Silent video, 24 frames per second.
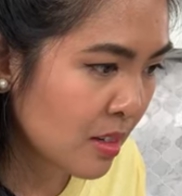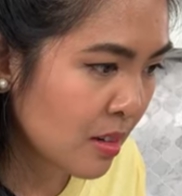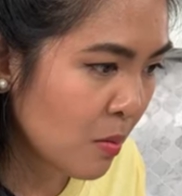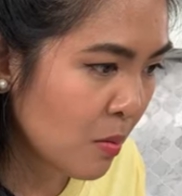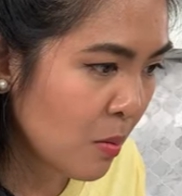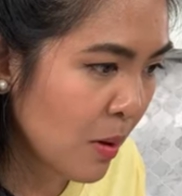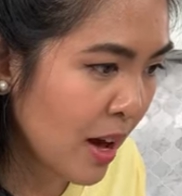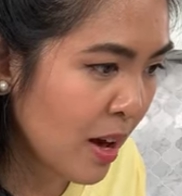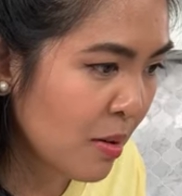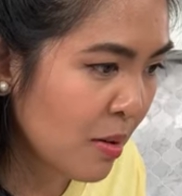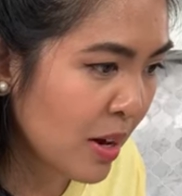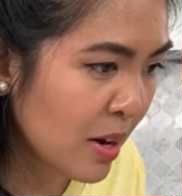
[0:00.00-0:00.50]

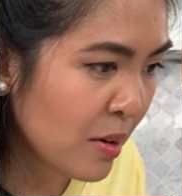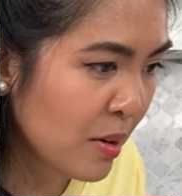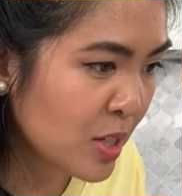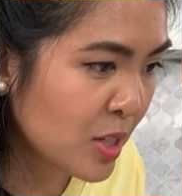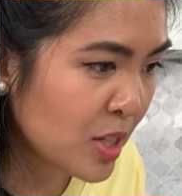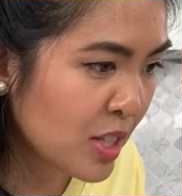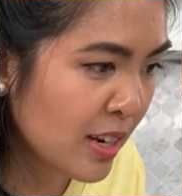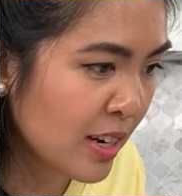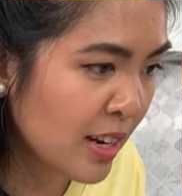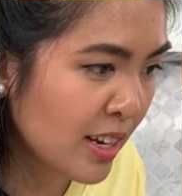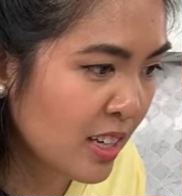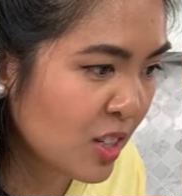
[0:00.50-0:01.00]
Wow, I wish
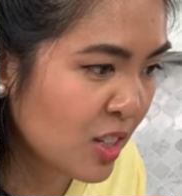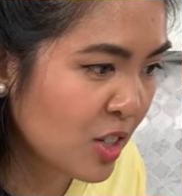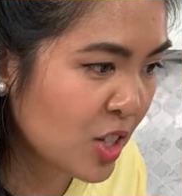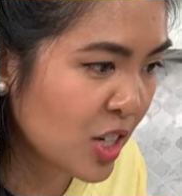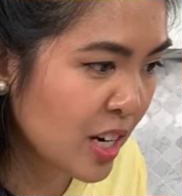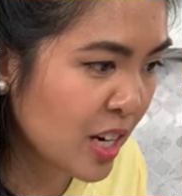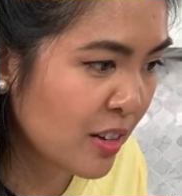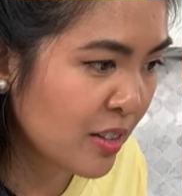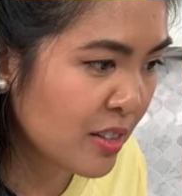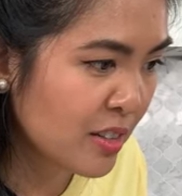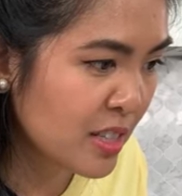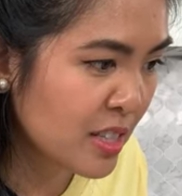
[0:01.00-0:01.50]
that I could
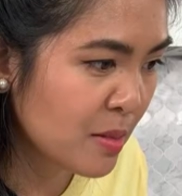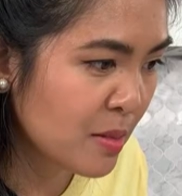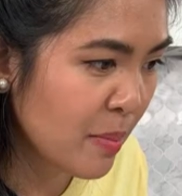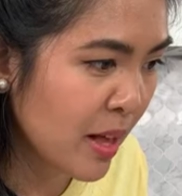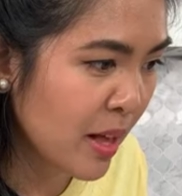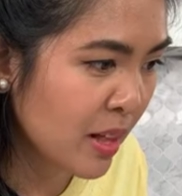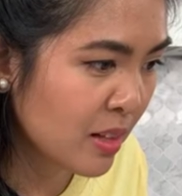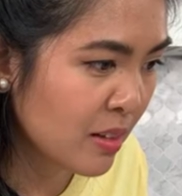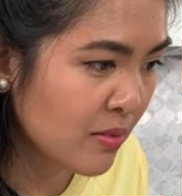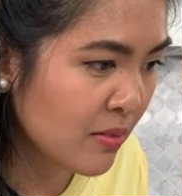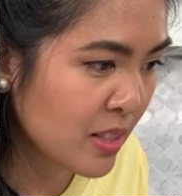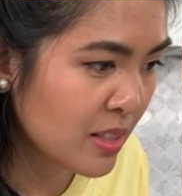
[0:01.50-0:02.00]
share the
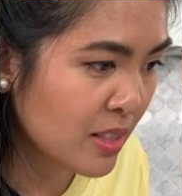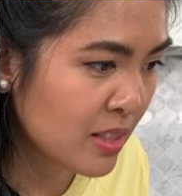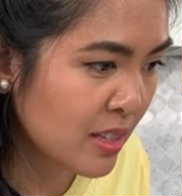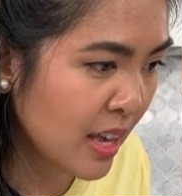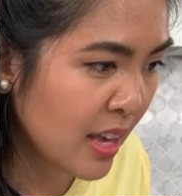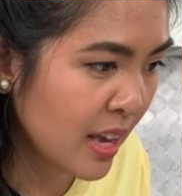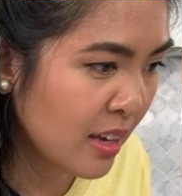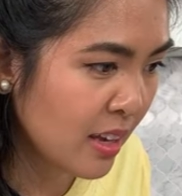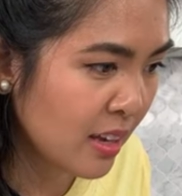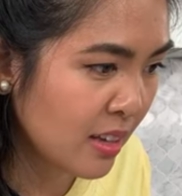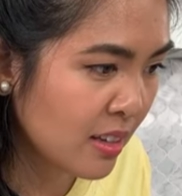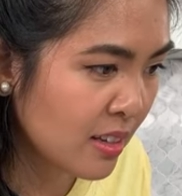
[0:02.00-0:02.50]
smell of this
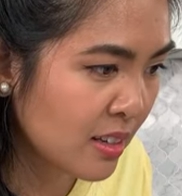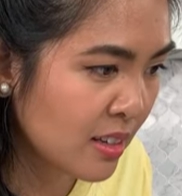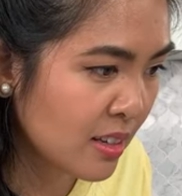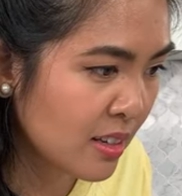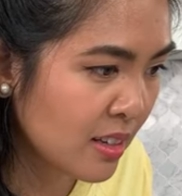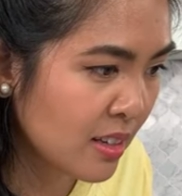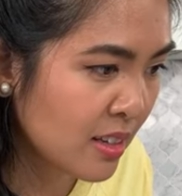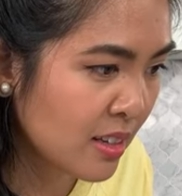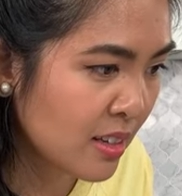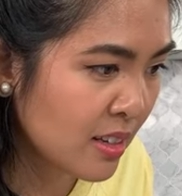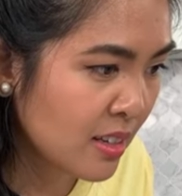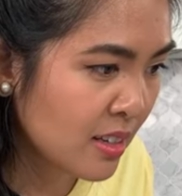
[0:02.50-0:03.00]
cake.
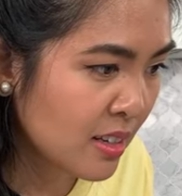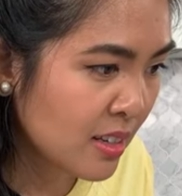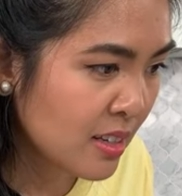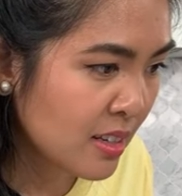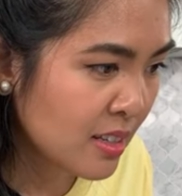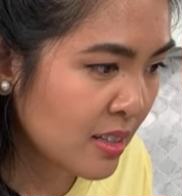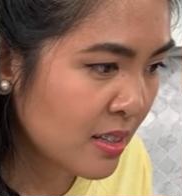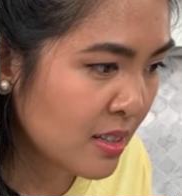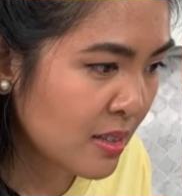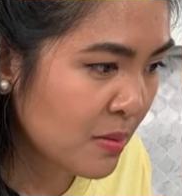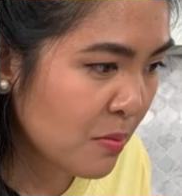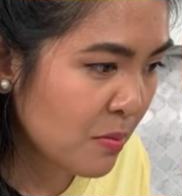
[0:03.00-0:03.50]

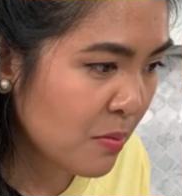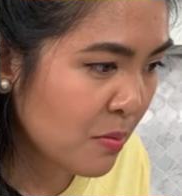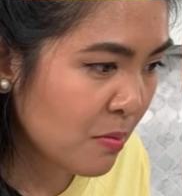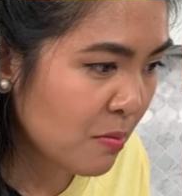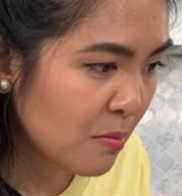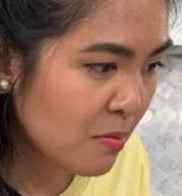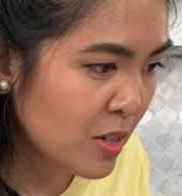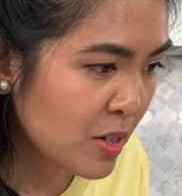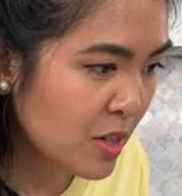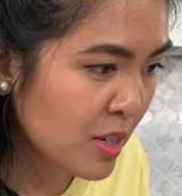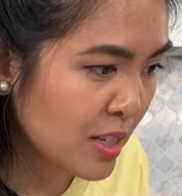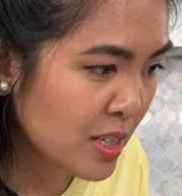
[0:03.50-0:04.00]
It's
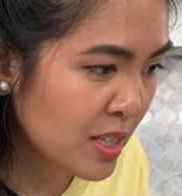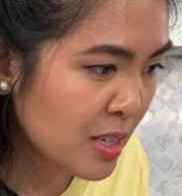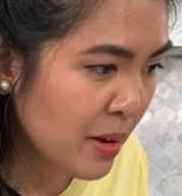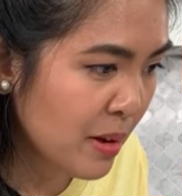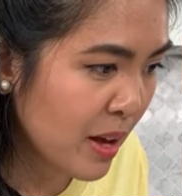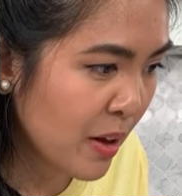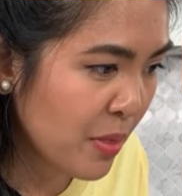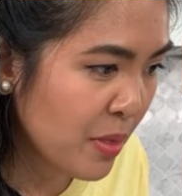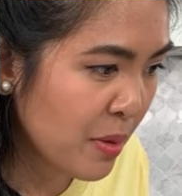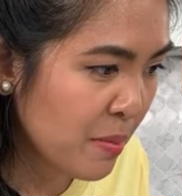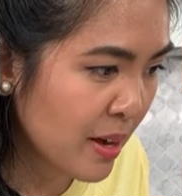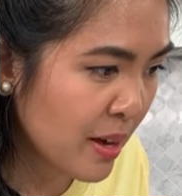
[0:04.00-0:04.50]
just
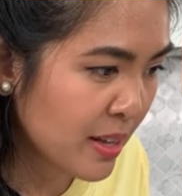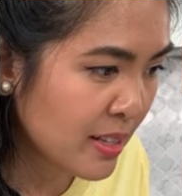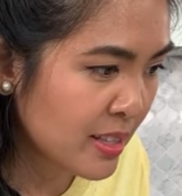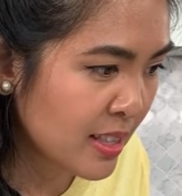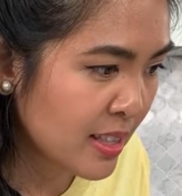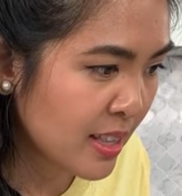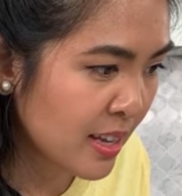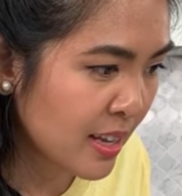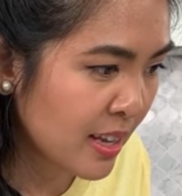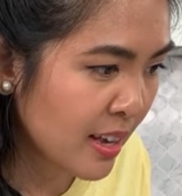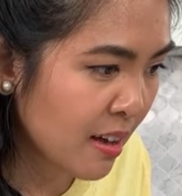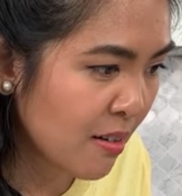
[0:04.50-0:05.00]
about the best
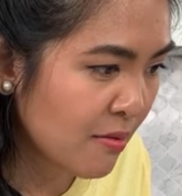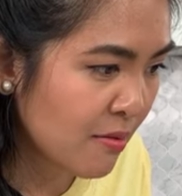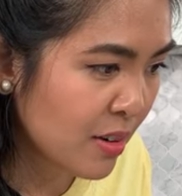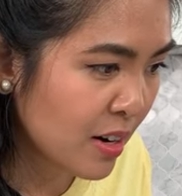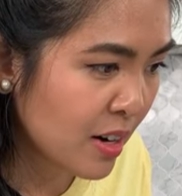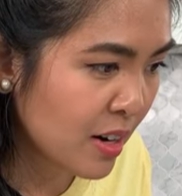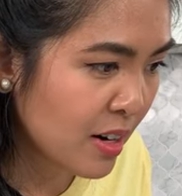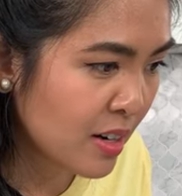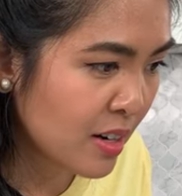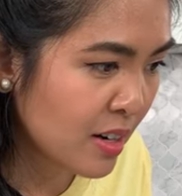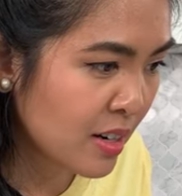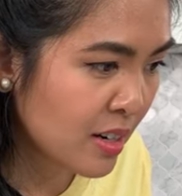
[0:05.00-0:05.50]
thing
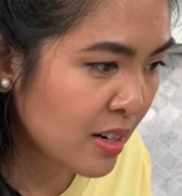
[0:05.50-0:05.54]
ever.